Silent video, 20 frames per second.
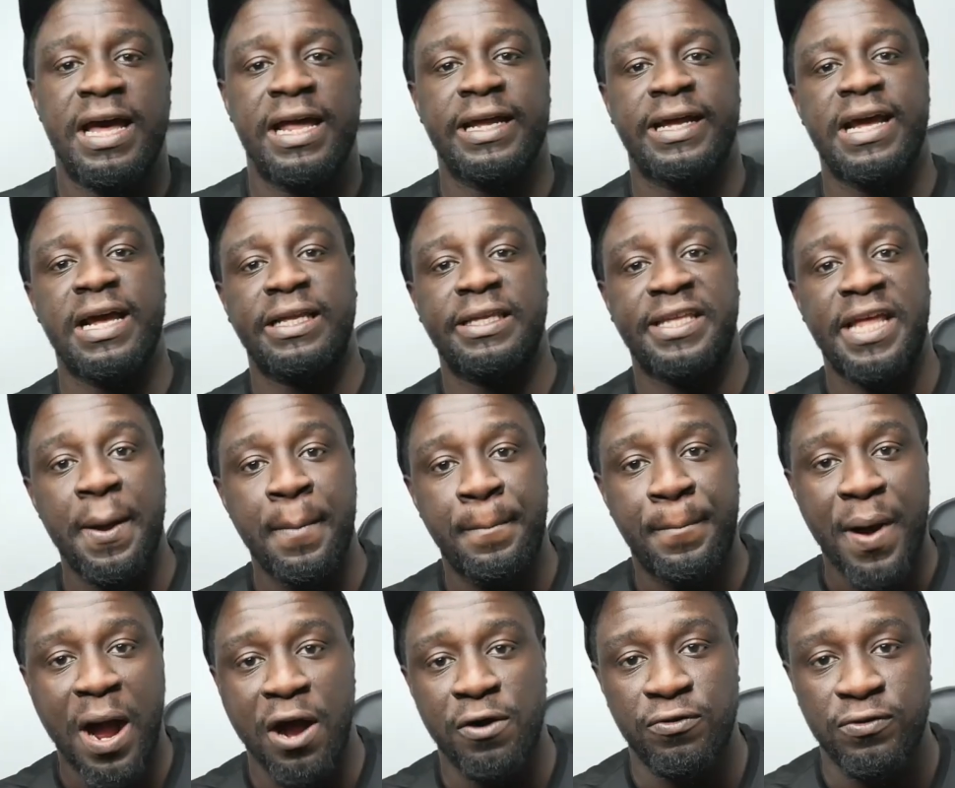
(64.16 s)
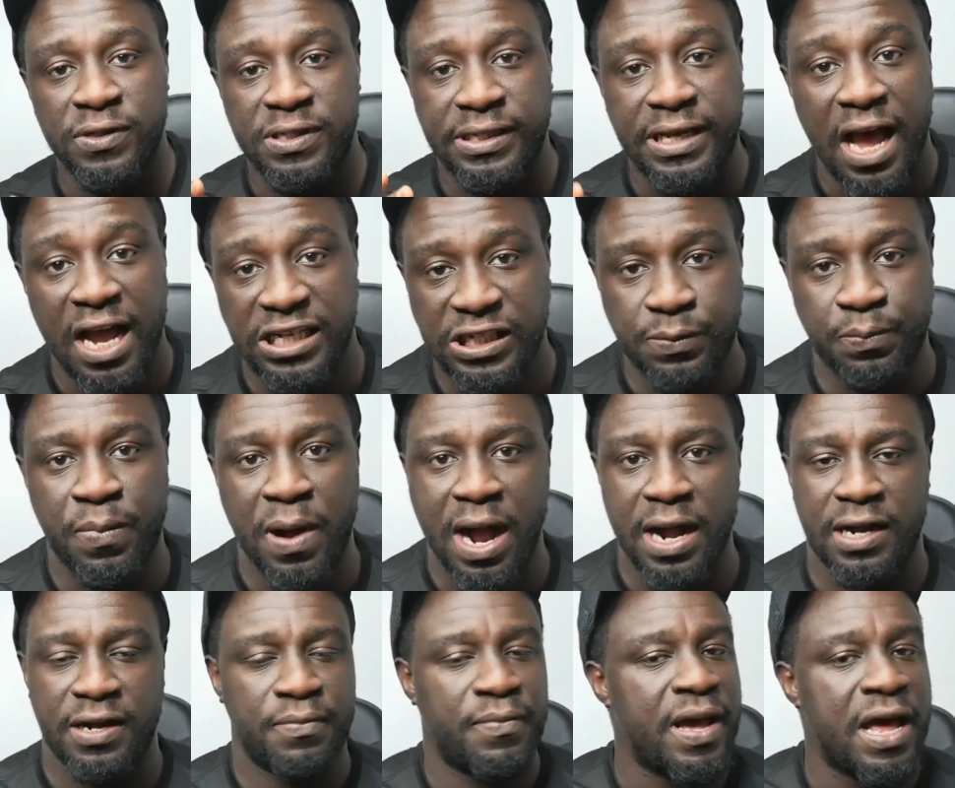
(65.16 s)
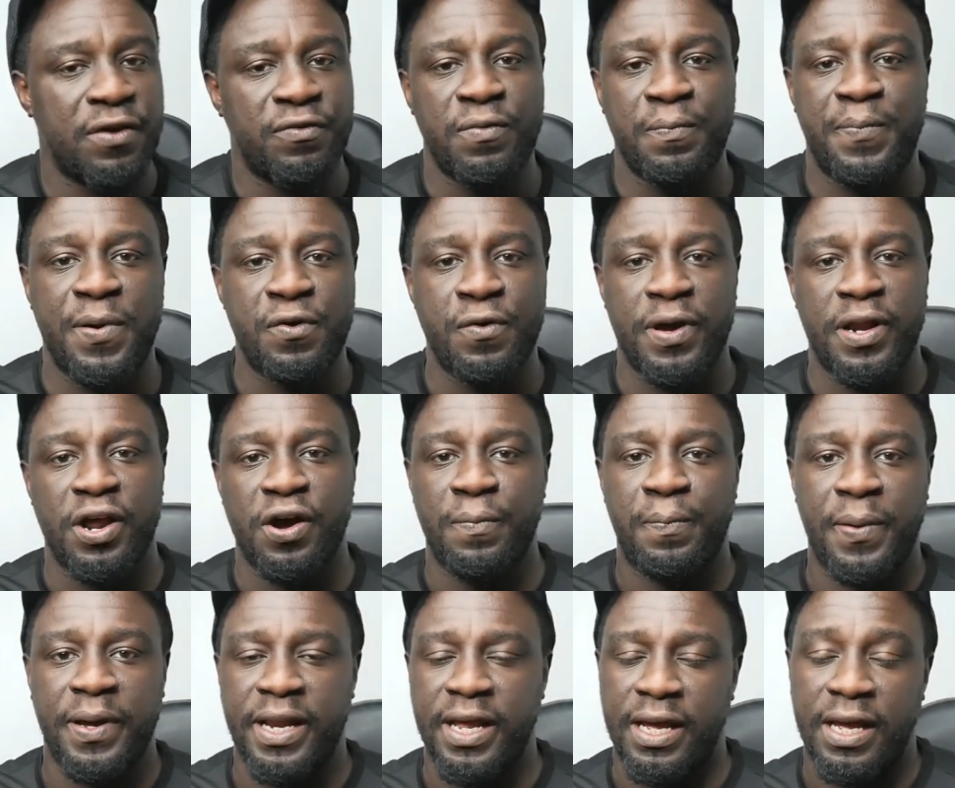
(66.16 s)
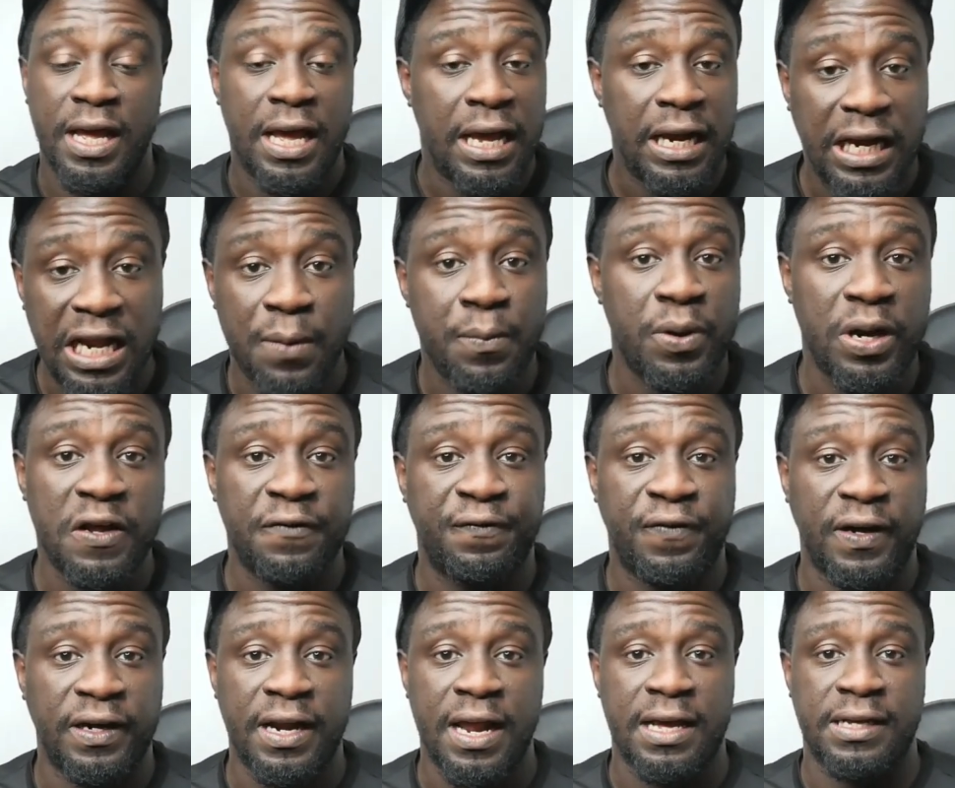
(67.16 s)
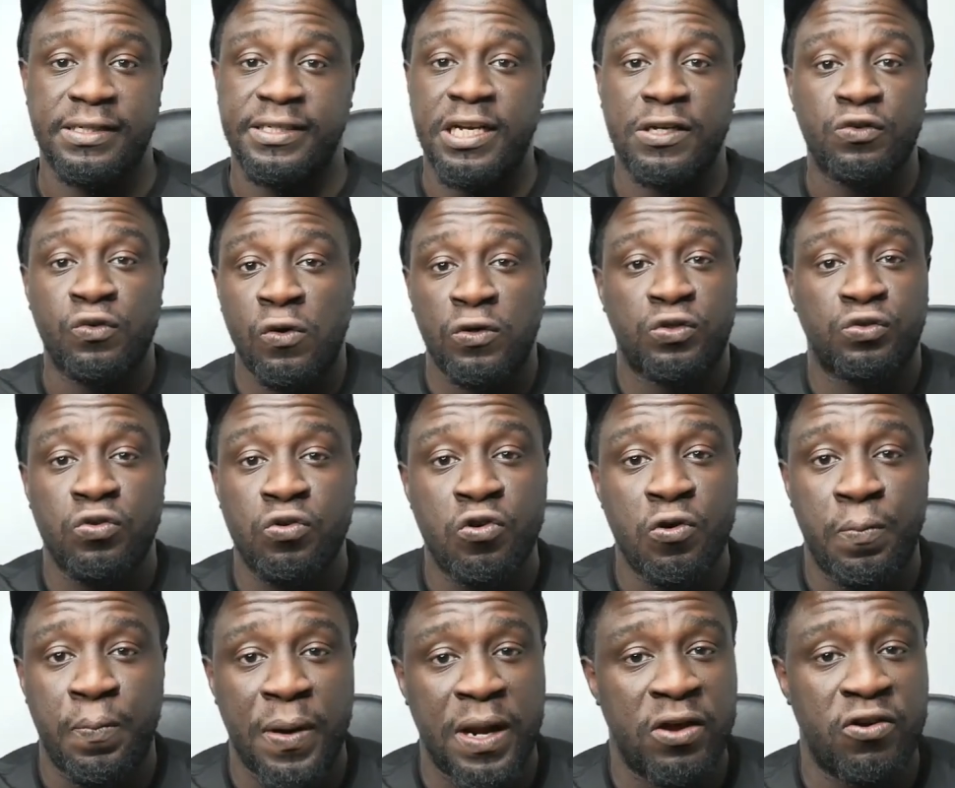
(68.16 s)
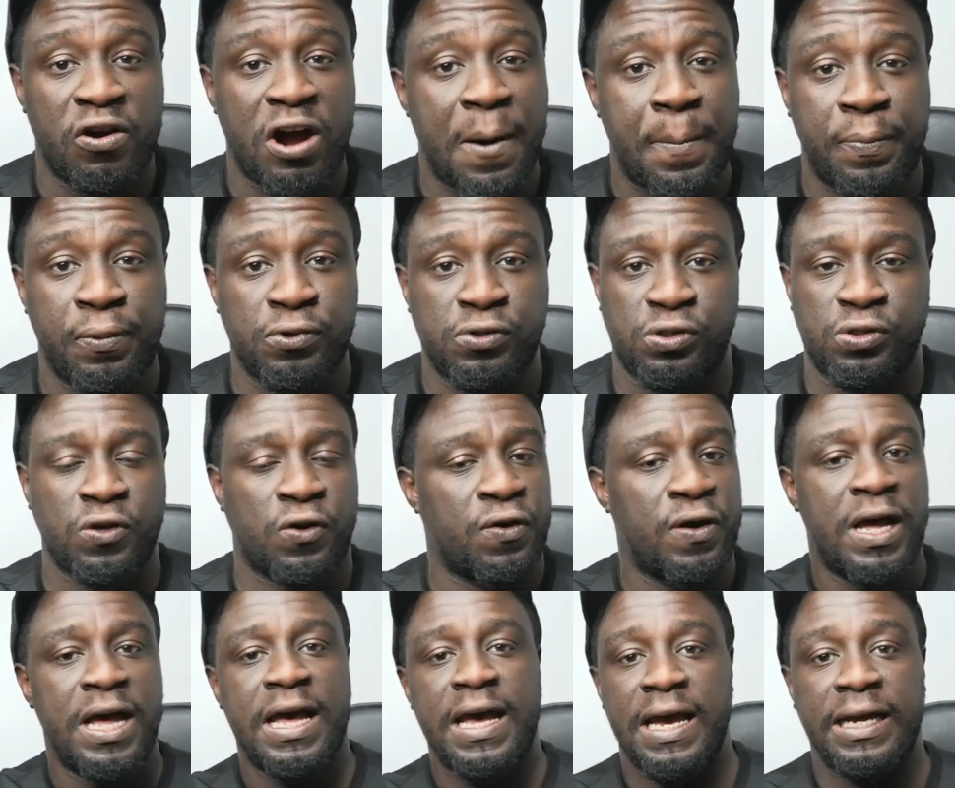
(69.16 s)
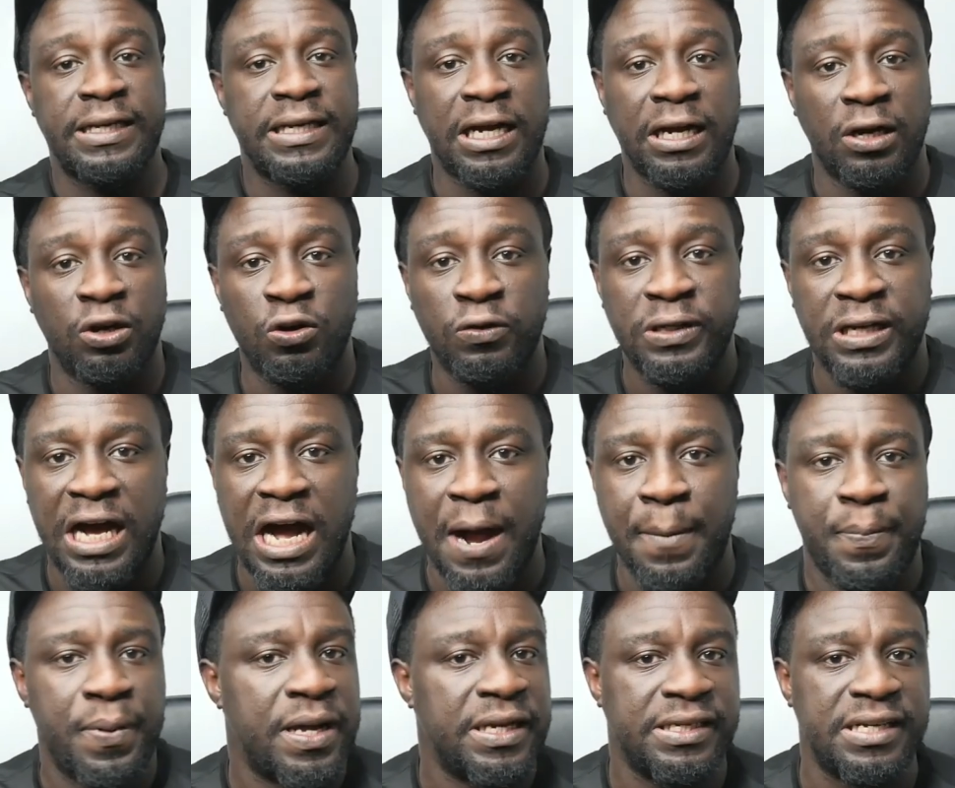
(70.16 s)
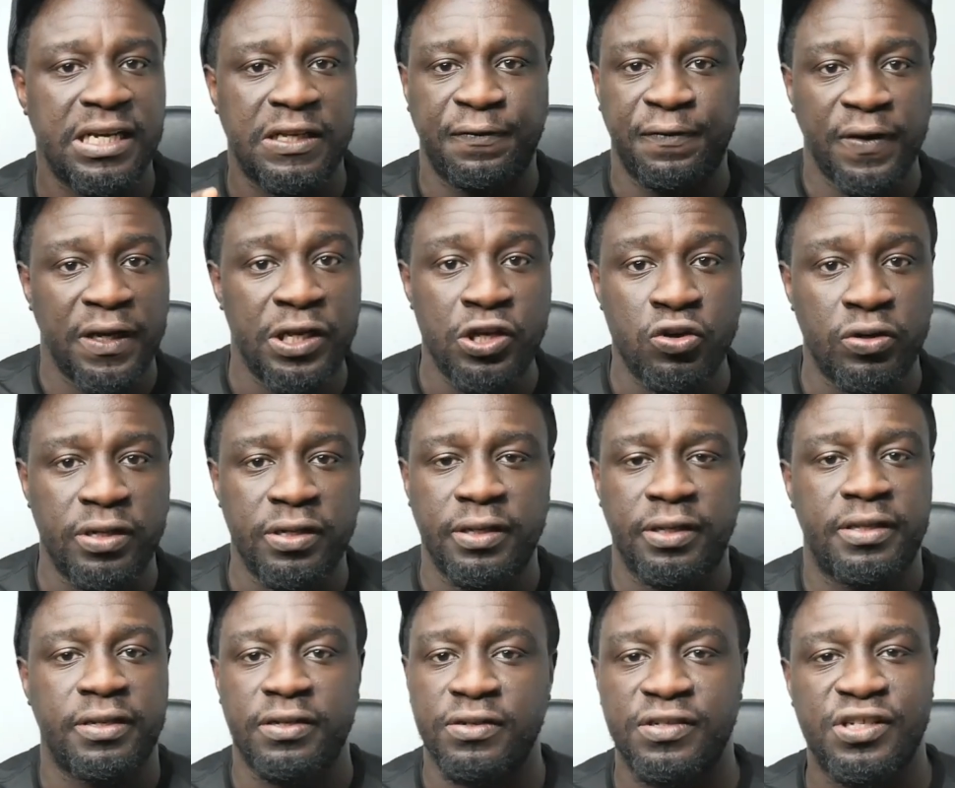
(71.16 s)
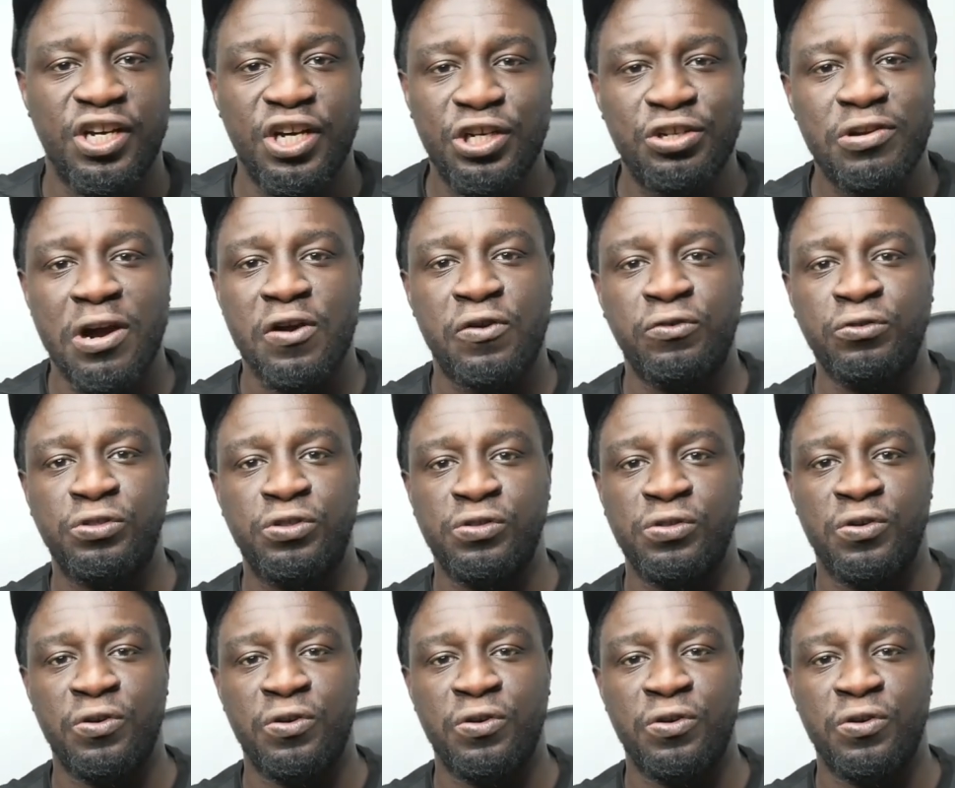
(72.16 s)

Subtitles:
and get £10 cash back. Man, won't pay when up then. Lemonade Finance. Just go to Google Play or Apple Store and download the app and just fill in your details. You are good to